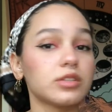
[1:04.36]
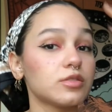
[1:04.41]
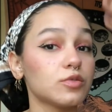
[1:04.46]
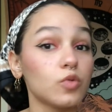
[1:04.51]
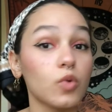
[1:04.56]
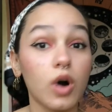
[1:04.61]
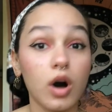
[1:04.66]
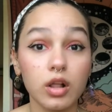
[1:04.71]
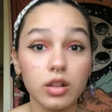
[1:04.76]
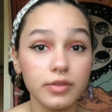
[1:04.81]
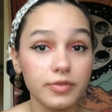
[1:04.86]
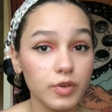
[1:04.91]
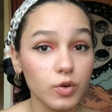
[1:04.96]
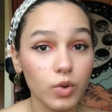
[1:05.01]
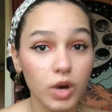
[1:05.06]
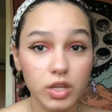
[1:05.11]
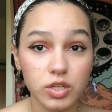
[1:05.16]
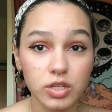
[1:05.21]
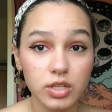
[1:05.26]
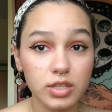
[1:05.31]
to all of you
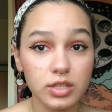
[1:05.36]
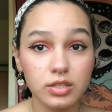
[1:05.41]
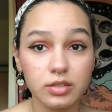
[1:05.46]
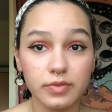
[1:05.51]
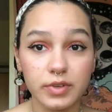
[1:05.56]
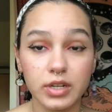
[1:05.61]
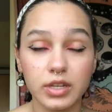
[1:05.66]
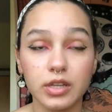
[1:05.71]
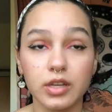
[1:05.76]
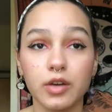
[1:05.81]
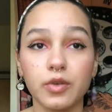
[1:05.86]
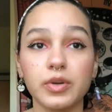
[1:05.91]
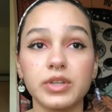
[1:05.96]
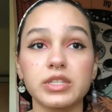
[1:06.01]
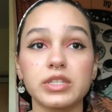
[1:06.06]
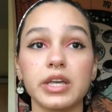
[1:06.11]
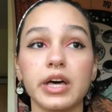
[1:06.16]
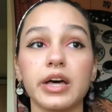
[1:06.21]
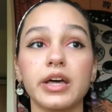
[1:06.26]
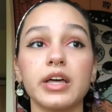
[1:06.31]
watching this video is
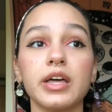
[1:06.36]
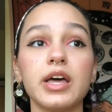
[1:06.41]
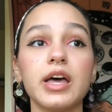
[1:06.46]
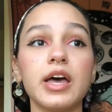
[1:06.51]
that